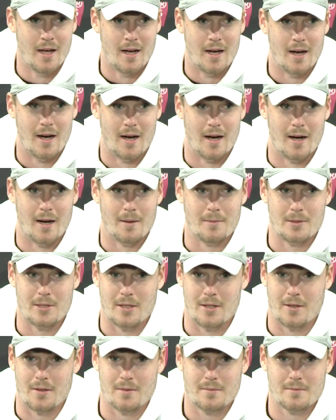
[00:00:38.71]
um, you
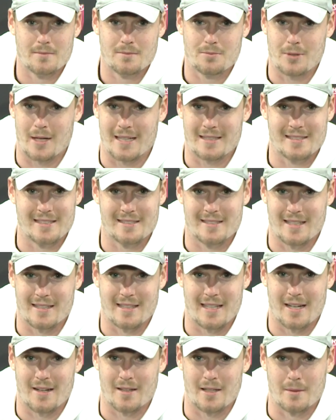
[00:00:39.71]
know, practices like
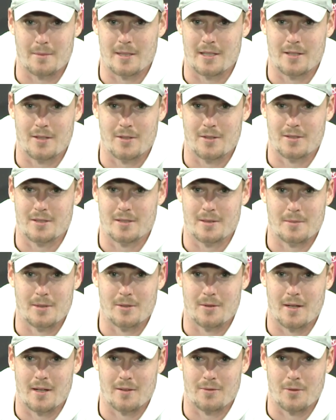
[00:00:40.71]
that are going to be huge to
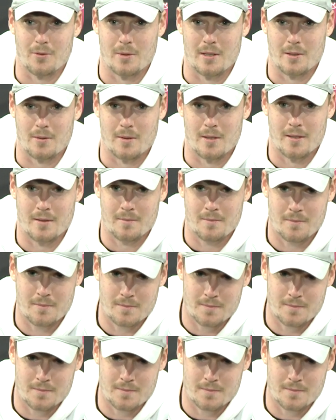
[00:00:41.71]
be ready for week one.